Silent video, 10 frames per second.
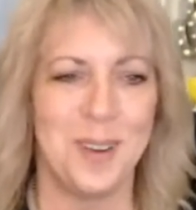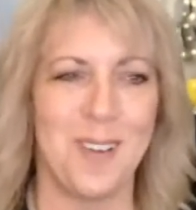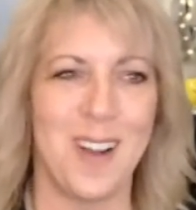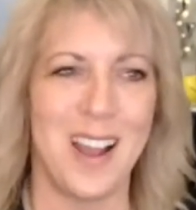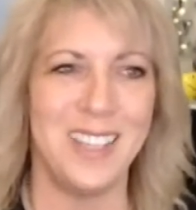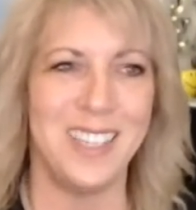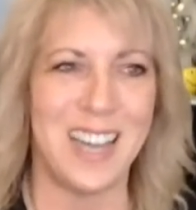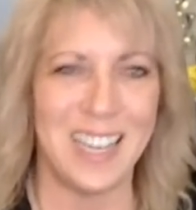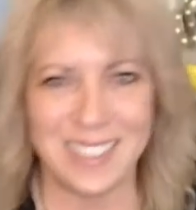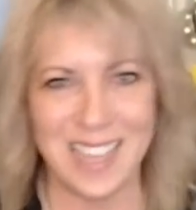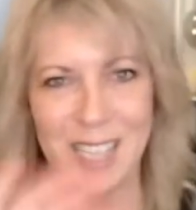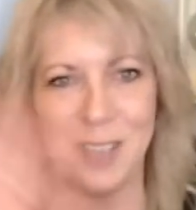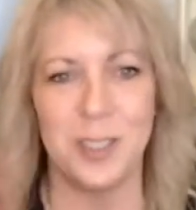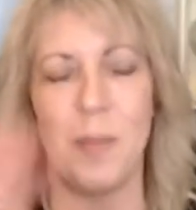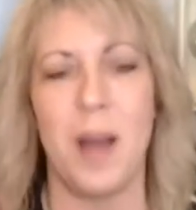All right, you guys. Thank you
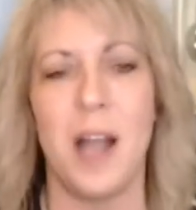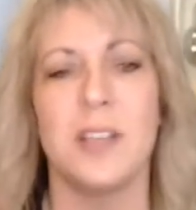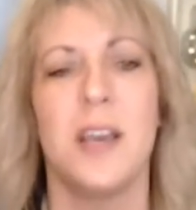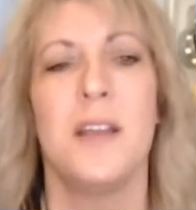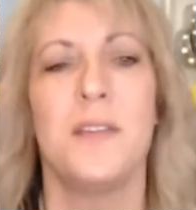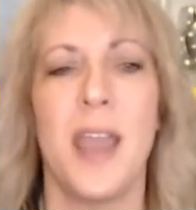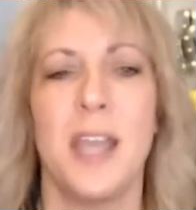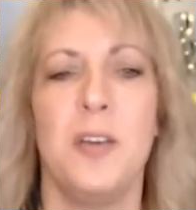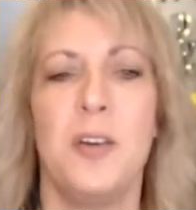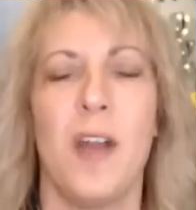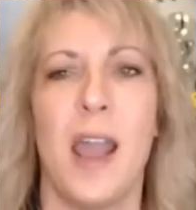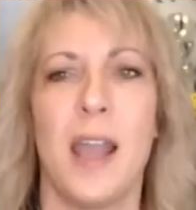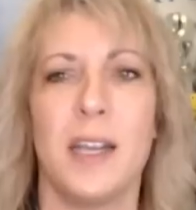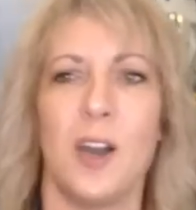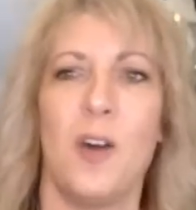so much. Thank you,
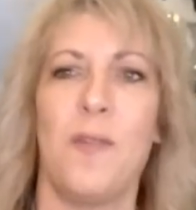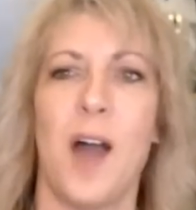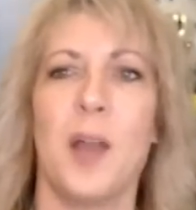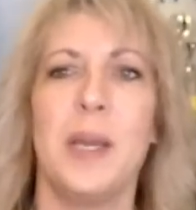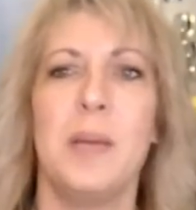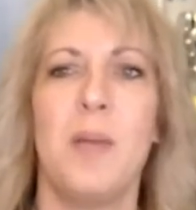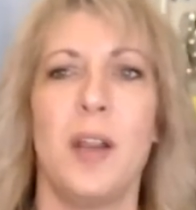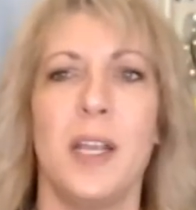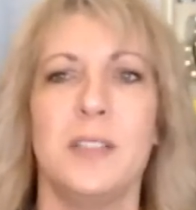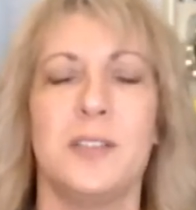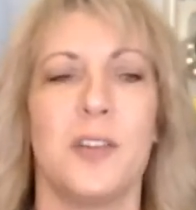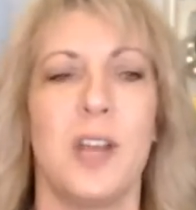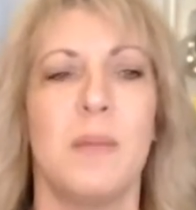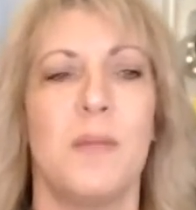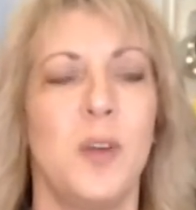Greg. Go follow him on
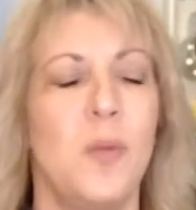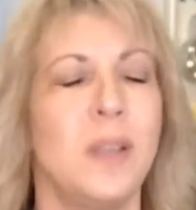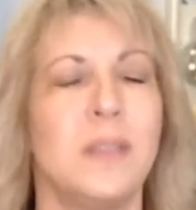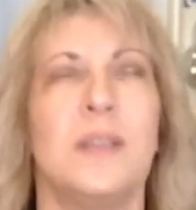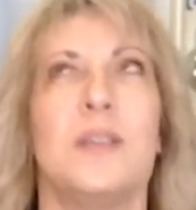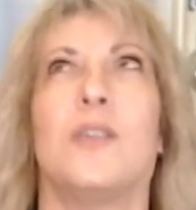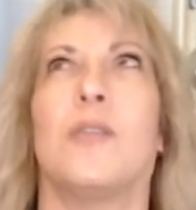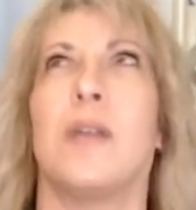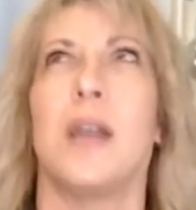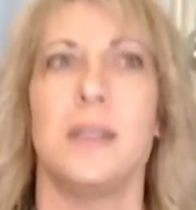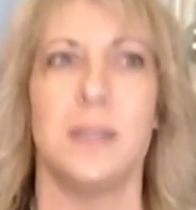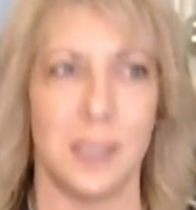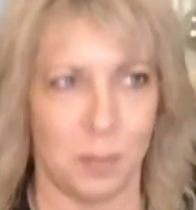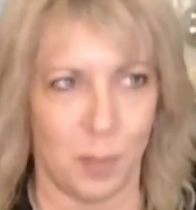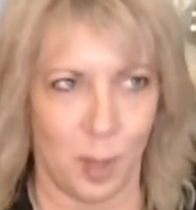Instagram if you want to see the
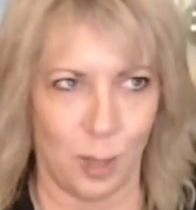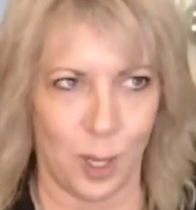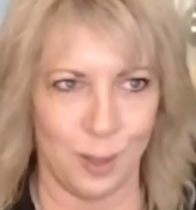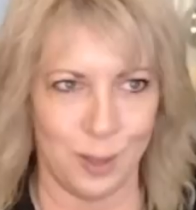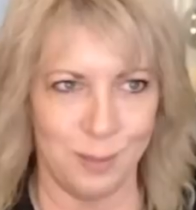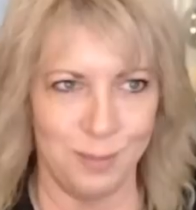craziest bolos.